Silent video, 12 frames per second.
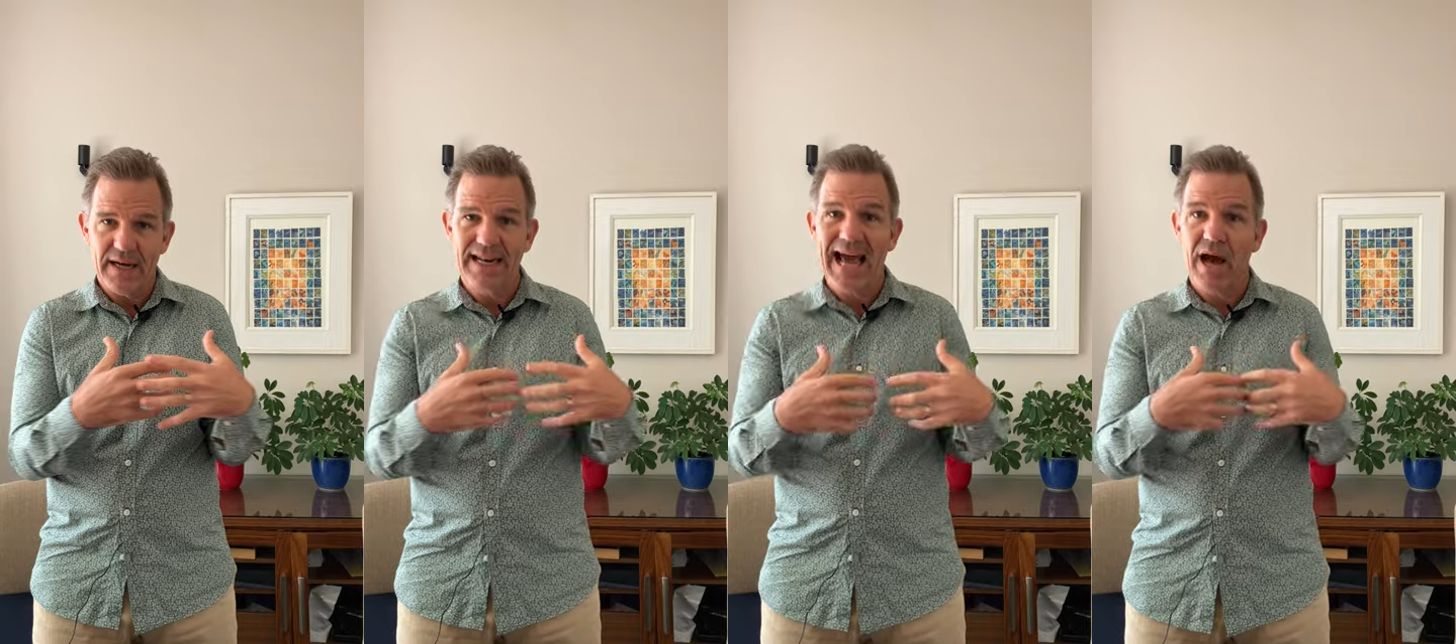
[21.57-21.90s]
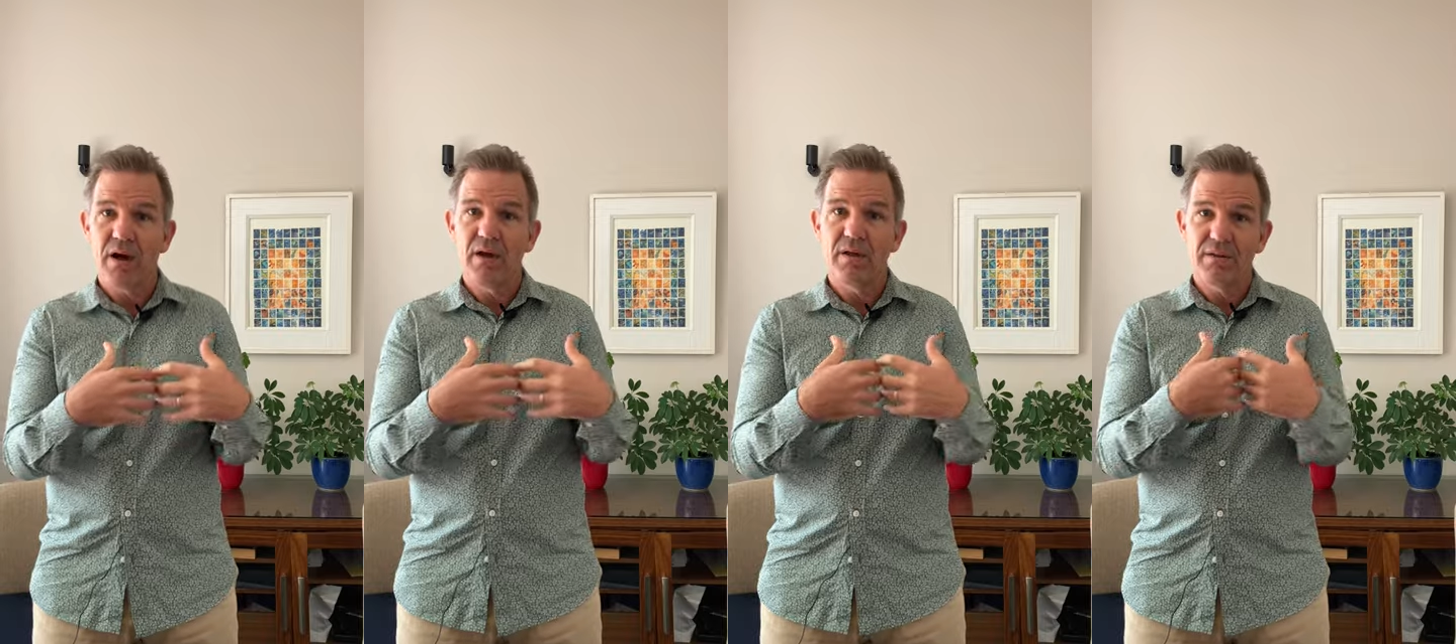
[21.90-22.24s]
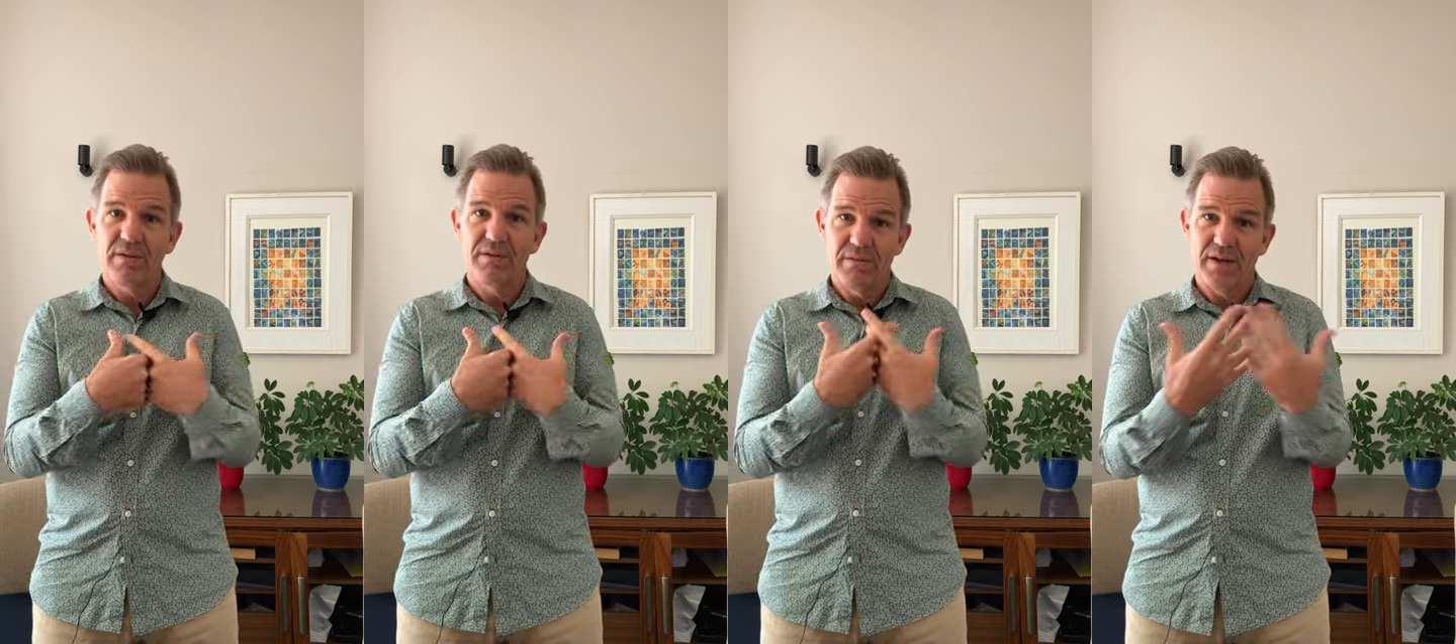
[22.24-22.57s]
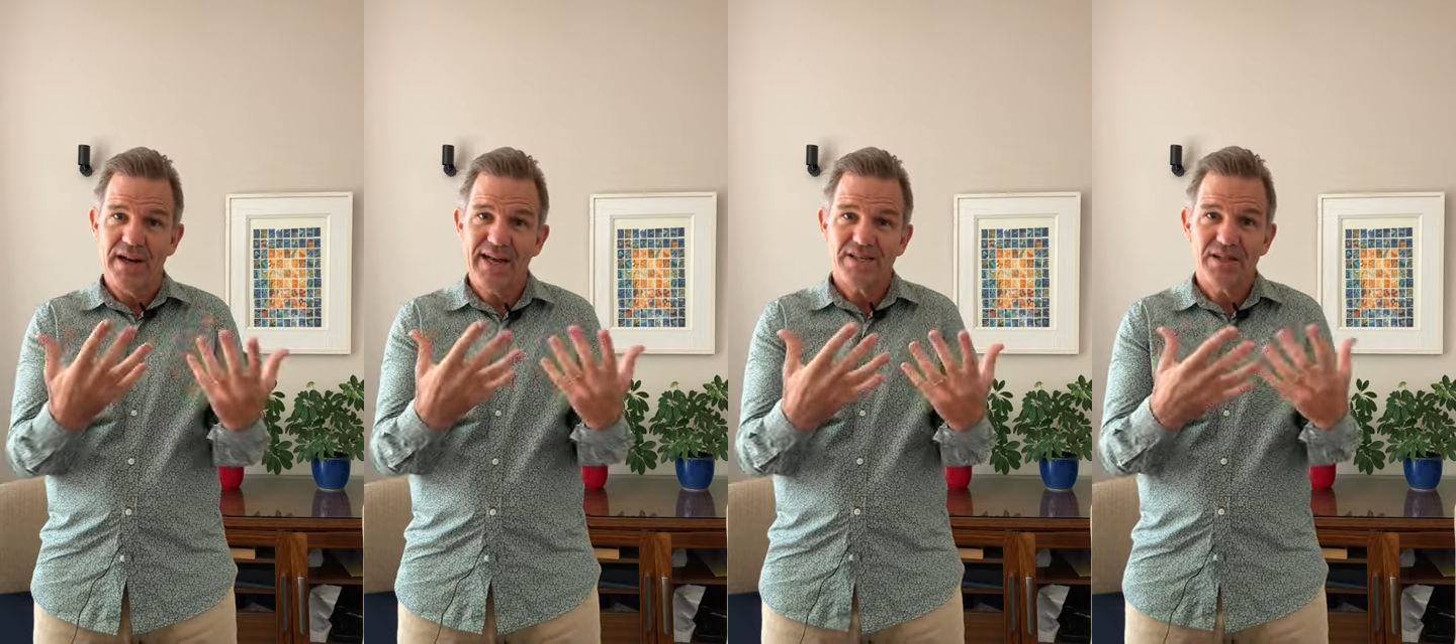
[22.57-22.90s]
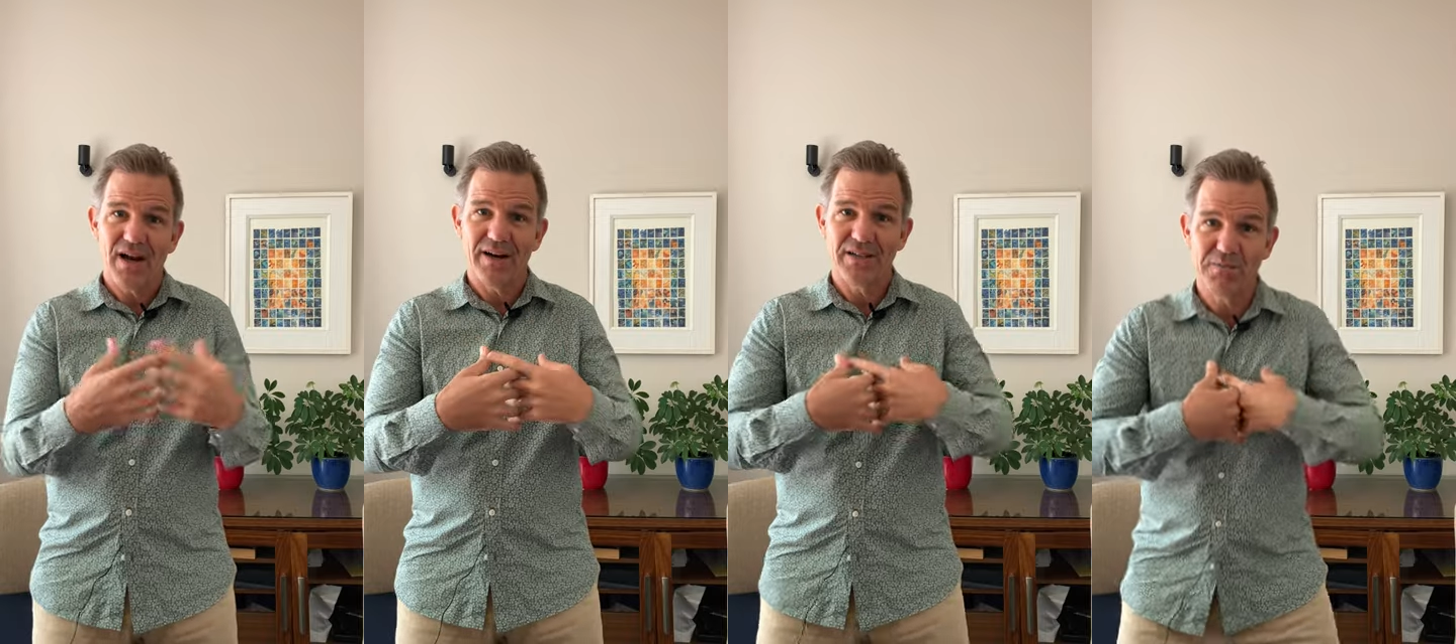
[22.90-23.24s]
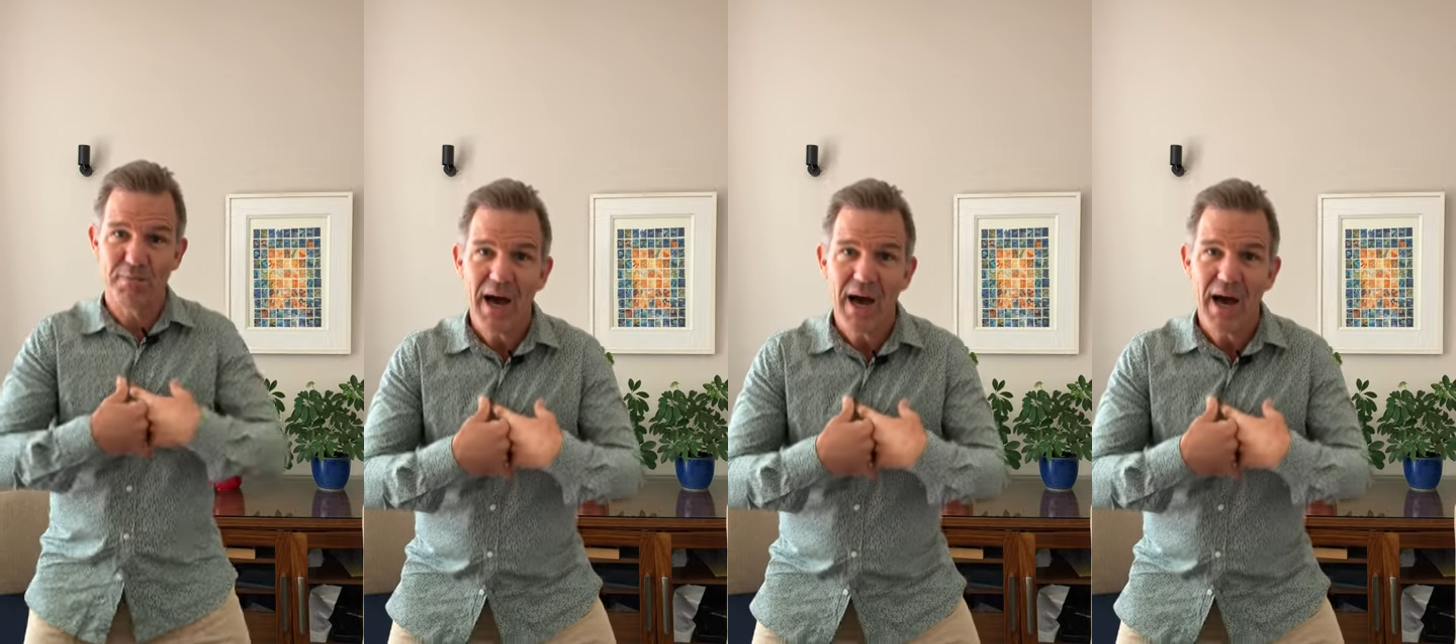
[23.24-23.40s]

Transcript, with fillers: Now, the next hardest